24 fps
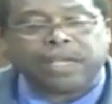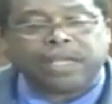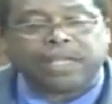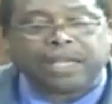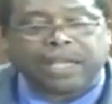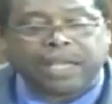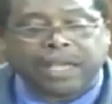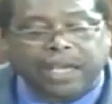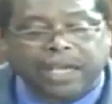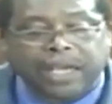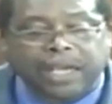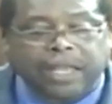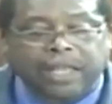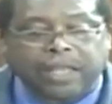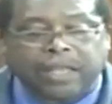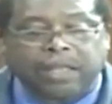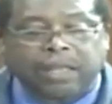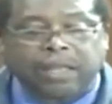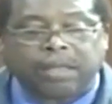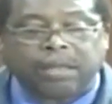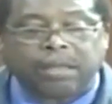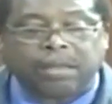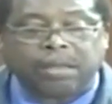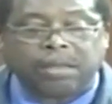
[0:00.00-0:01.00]
the end
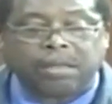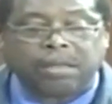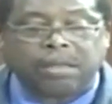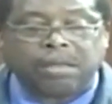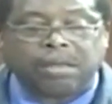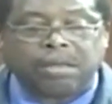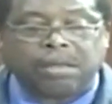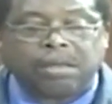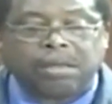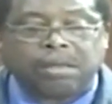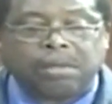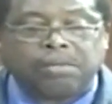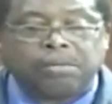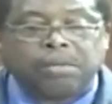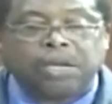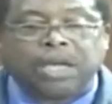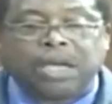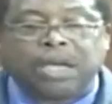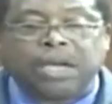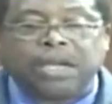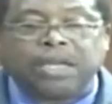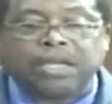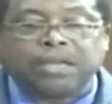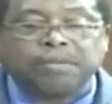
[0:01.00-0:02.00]

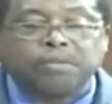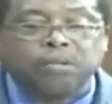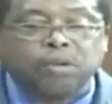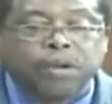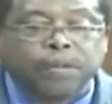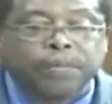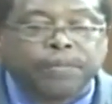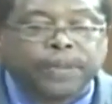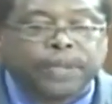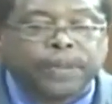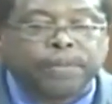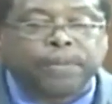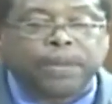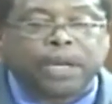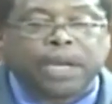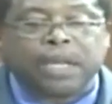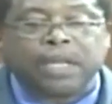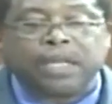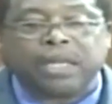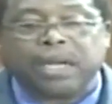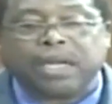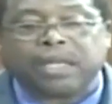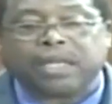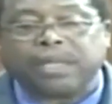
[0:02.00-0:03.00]
because more people are
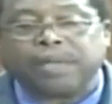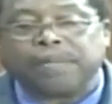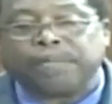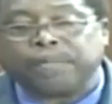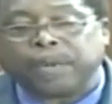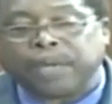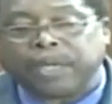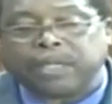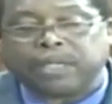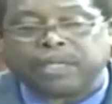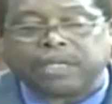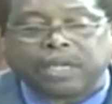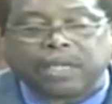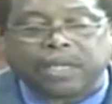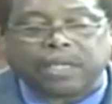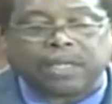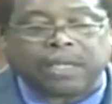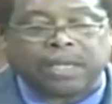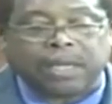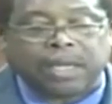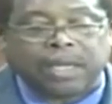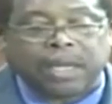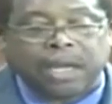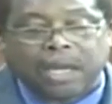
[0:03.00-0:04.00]
not in pension
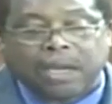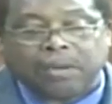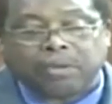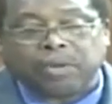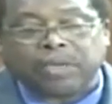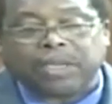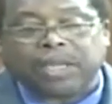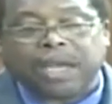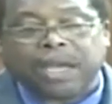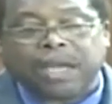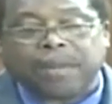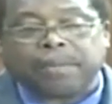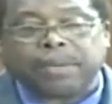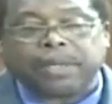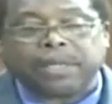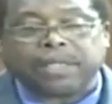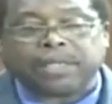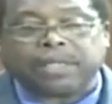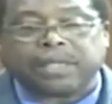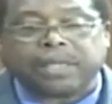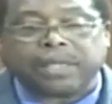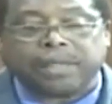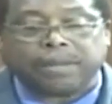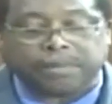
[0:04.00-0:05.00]
and retirement
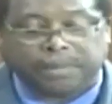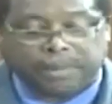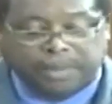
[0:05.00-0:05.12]
schemes.